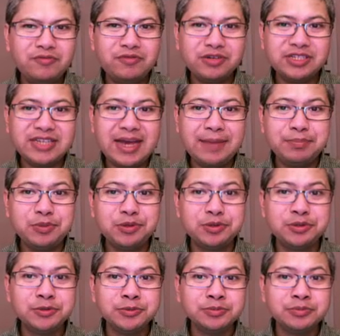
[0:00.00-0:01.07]
for example,
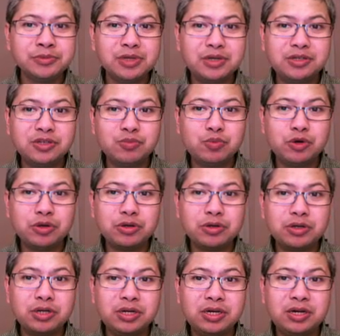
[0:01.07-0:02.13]
there's a book
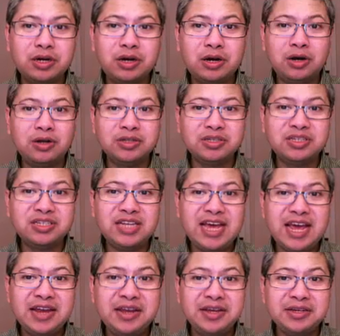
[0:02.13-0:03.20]
on
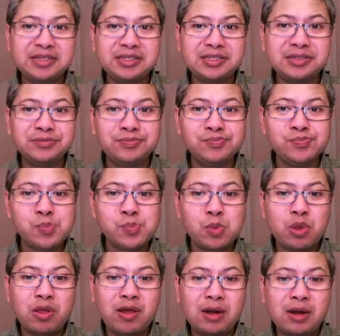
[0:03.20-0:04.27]
statics
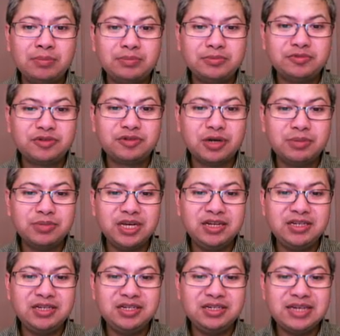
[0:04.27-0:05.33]
from
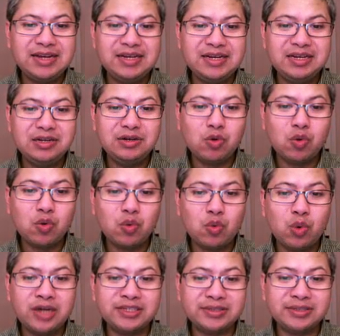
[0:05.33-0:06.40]

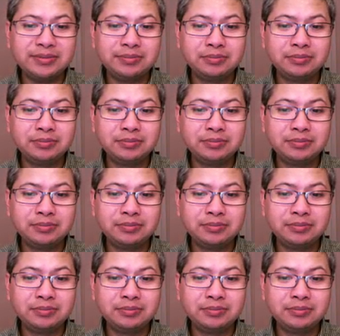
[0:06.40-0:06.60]
1891.